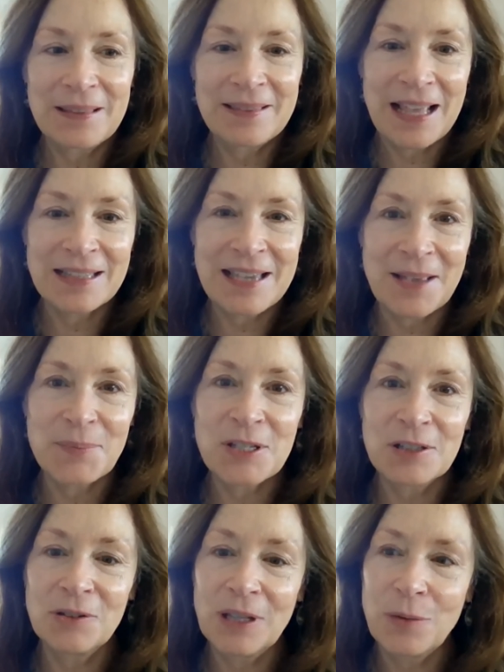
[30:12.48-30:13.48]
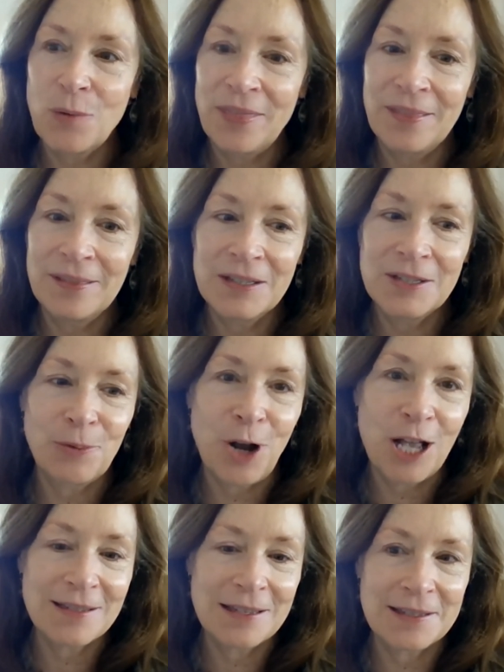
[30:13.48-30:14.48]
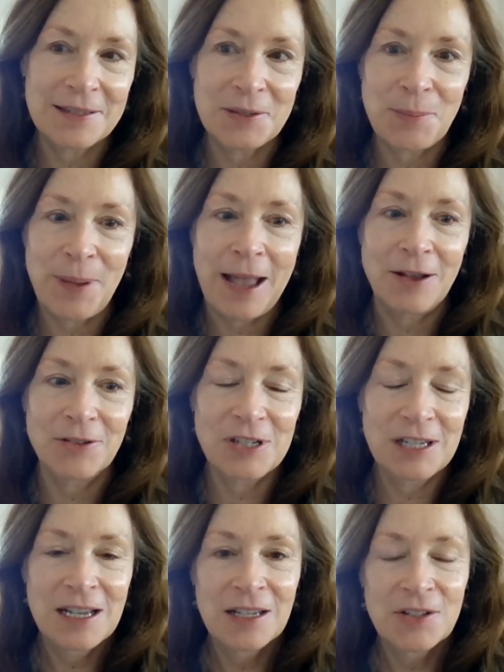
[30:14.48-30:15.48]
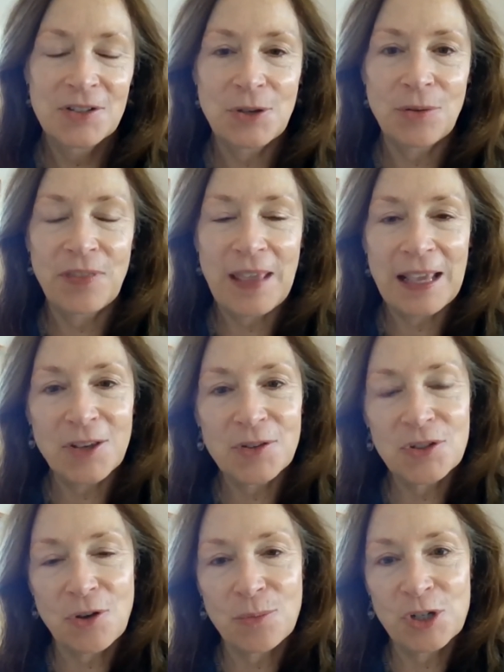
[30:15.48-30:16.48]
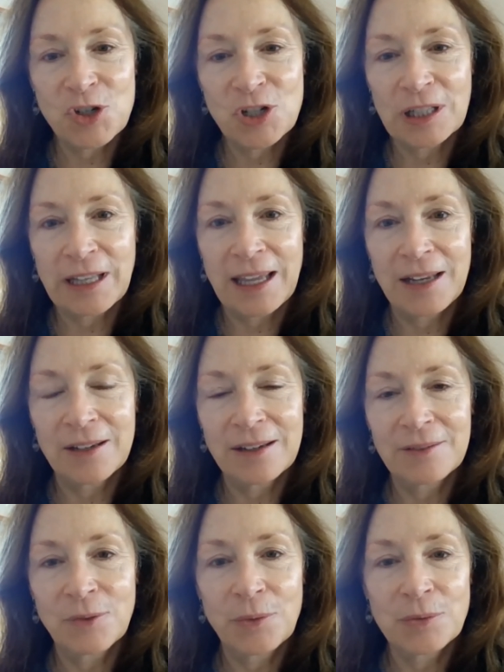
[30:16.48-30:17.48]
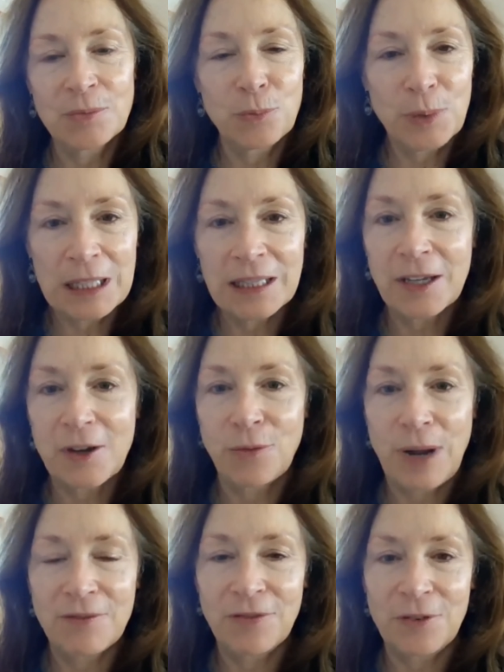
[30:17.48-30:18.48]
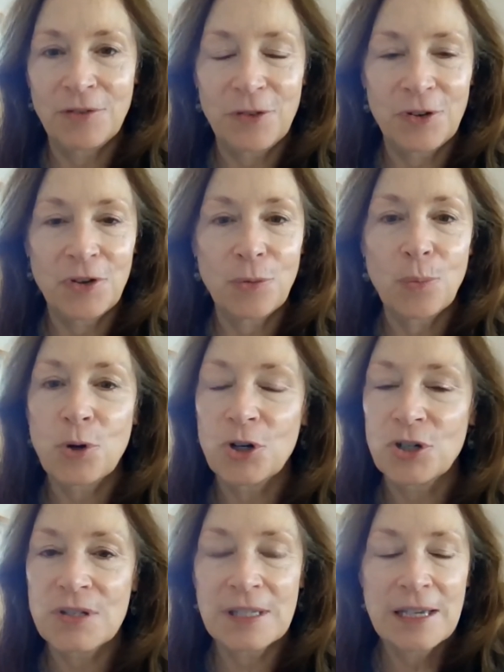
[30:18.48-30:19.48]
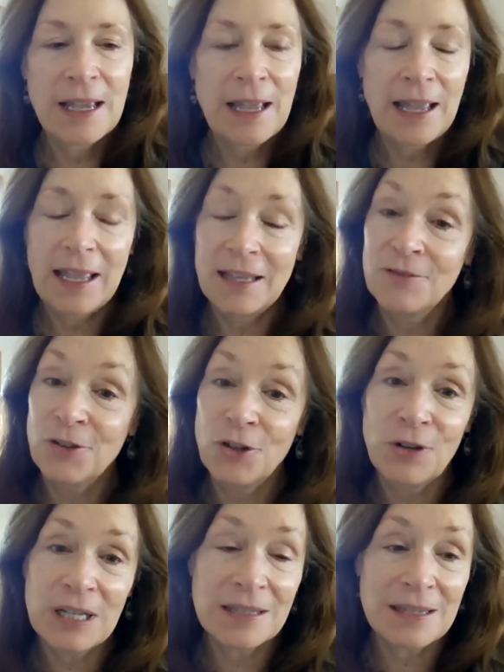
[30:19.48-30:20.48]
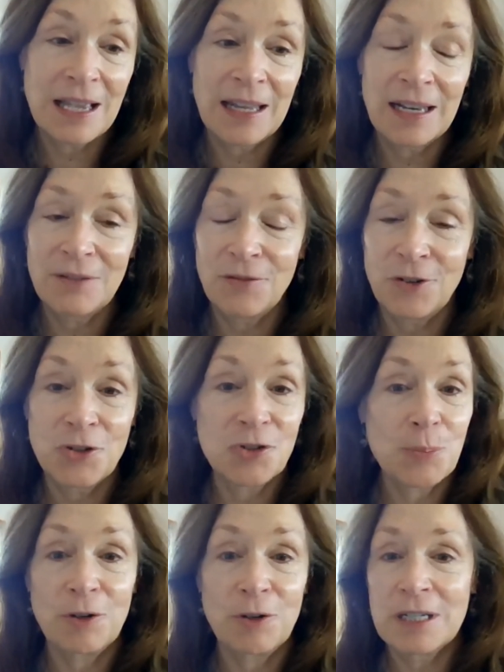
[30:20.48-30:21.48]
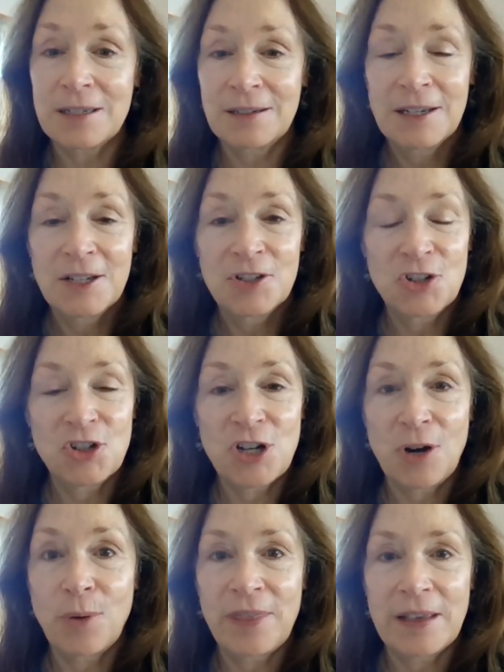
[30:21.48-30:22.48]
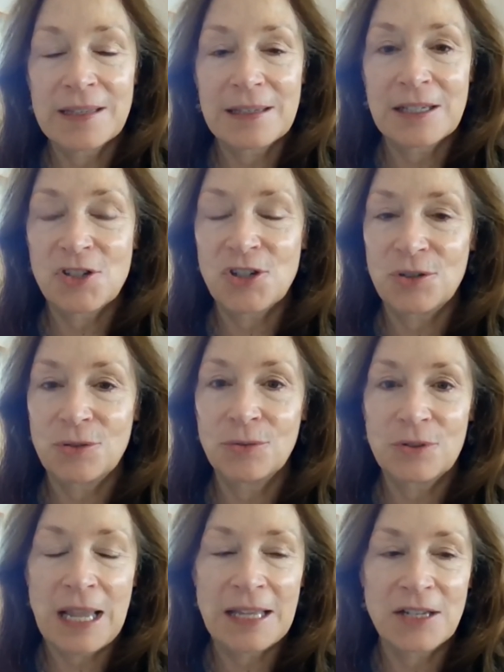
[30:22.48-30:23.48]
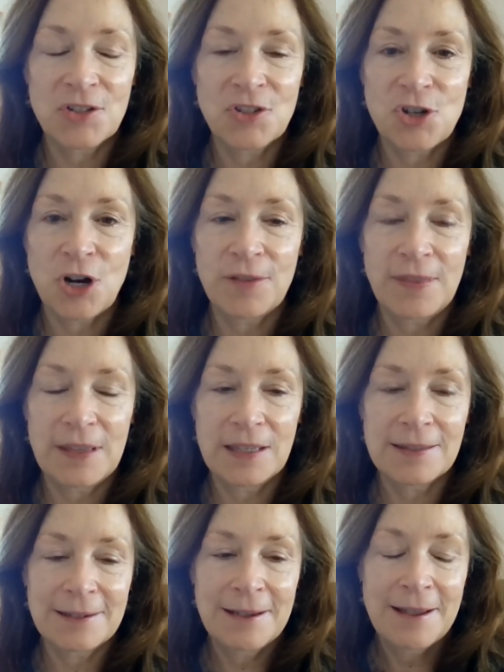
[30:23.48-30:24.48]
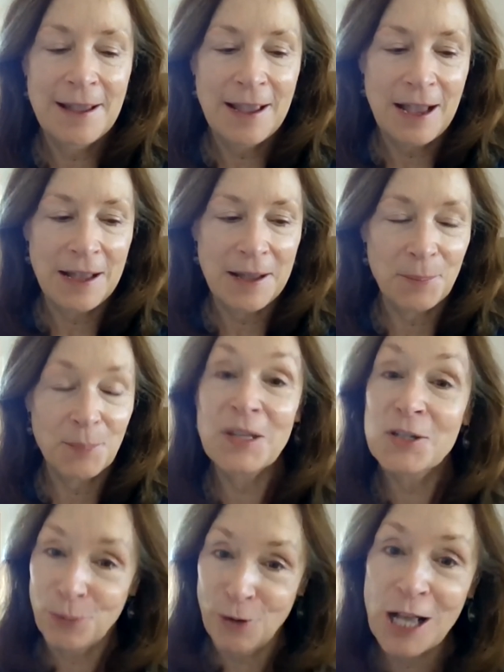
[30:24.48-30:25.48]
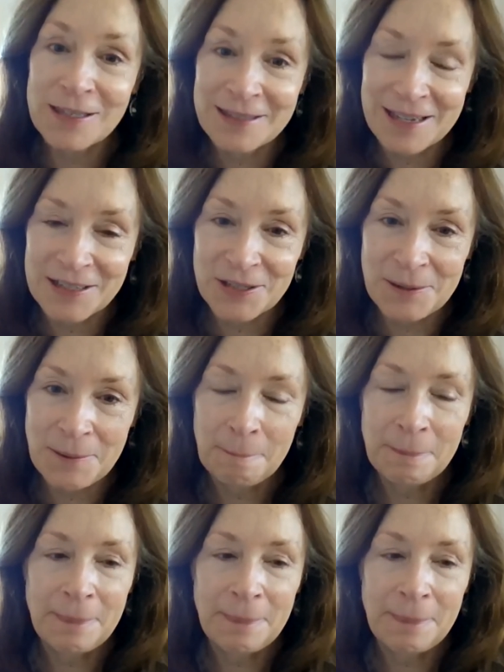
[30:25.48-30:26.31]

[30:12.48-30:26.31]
that's absolutely what this process is about. So thank you so much, Elaine. We're really grateful for your words and for your insight and for your spirit to share with us and to start this process